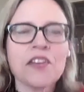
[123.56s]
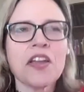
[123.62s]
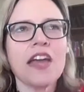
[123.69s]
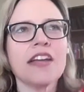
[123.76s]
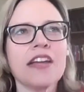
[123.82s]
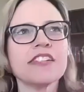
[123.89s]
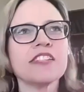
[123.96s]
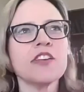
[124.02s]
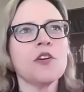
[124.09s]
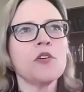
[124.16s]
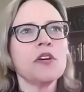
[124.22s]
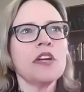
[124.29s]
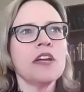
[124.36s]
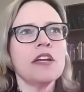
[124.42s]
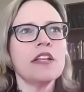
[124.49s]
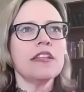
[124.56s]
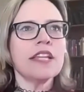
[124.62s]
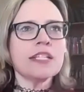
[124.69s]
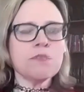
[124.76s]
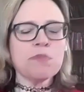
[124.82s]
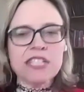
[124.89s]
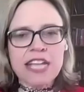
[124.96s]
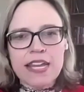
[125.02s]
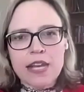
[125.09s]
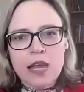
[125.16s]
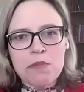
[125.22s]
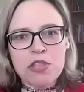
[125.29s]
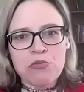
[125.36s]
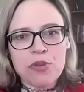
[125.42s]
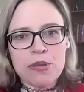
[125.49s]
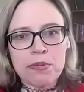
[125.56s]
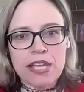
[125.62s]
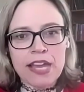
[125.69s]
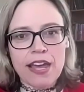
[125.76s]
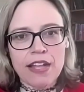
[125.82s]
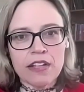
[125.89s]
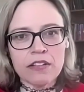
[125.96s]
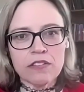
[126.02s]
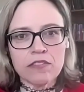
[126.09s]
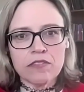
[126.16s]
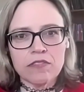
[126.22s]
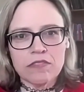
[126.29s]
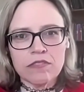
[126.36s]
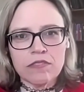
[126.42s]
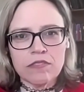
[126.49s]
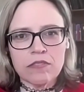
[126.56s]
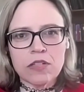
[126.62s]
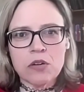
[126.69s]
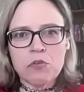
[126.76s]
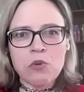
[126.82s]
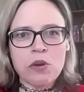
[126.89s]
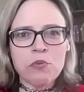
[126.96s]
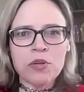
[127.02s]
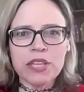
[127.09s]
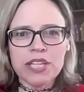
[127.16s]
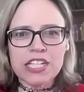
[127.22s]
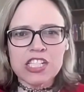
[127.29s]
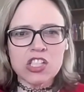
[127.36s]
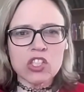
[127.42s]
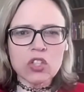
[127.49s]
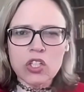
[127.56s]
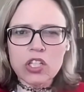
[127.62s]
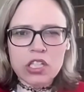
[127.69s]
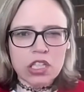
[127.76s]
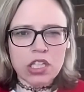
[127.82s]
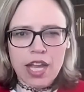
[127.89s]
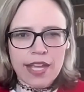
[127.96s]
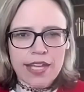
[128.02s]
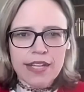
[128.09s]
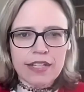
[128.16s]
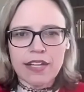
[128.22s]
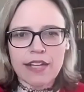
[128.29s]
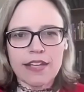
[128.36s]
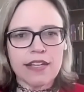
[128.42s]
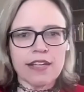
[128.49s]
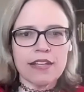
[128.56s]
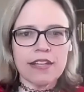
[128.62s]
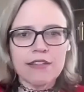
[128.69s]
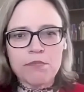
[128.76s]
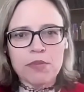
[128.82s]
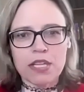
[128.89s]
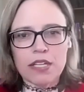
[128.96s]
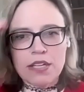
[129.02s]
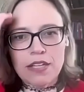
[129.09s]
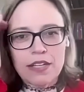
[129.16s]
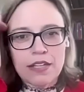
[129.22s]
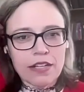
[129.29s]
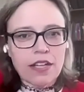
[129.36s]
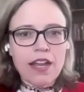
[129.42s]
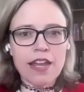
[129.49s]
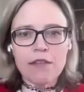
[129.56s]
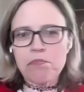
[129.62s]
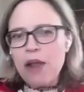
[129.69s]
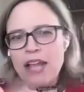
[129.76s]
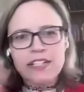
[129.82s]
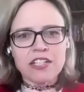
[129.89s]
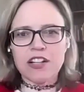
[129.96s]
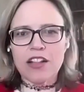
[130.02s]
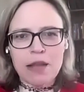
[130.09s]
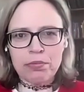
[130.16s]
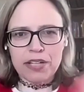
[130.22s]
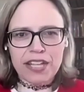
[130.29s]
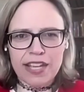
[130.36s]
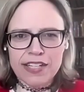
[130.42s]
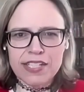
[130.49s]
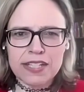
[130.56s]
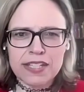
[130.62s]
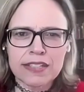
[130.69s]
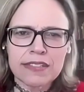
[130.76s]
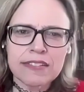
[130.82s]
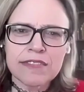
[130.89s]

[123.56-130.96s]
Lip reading: Okay, so let's pretend I'm a 3PL. What would this look like? Like, give me a kind of practical application.